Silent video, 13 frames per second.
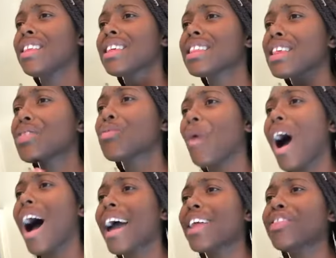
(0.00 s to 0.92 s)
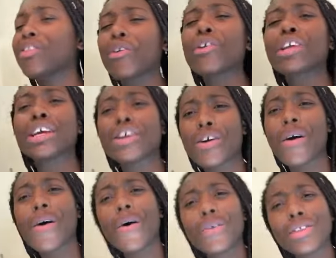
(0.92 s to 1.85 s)
this is why
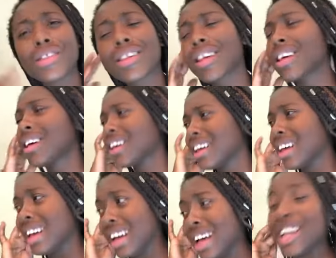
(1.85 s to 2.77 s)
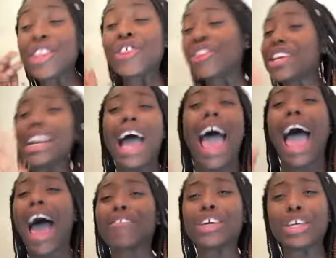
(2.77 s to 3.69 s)
13-year-olds should not
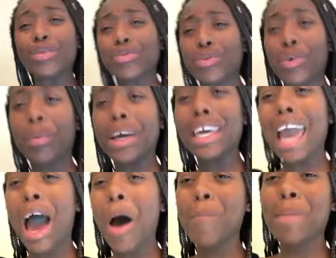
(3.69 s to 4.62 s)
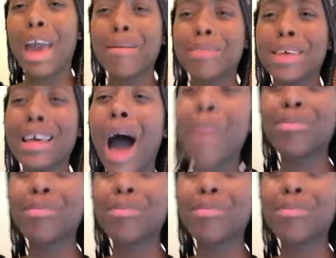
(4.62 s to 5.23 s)
have a YouTube account, baby.